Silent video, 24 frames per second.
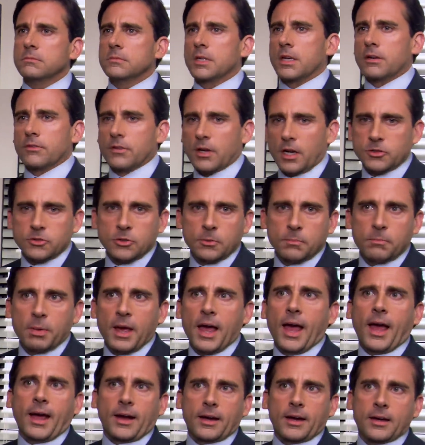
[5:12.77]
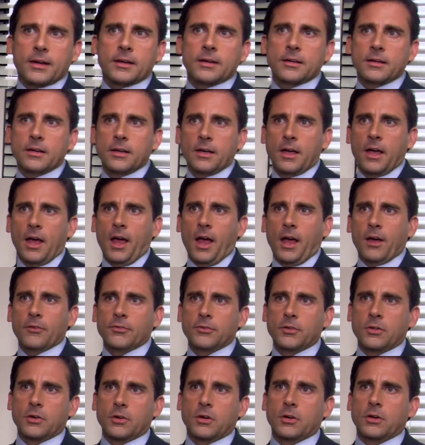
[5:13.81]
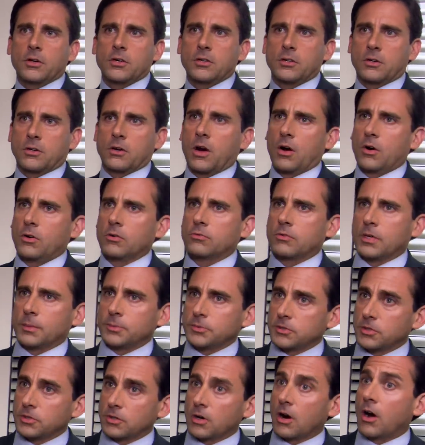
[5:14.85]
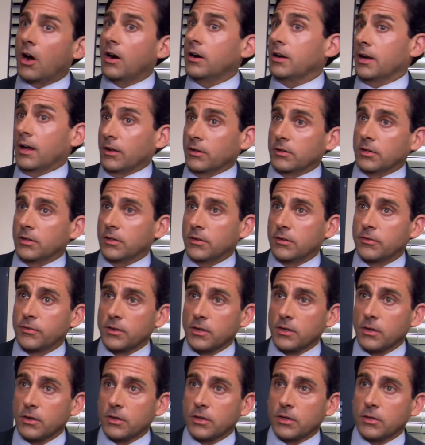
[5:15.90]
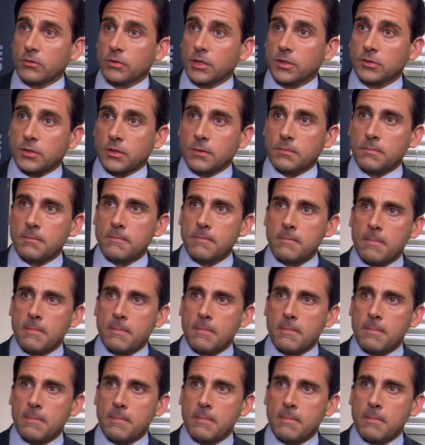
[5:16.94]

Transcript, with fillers: They have got your back after your hoe rips your heart out for no good reason.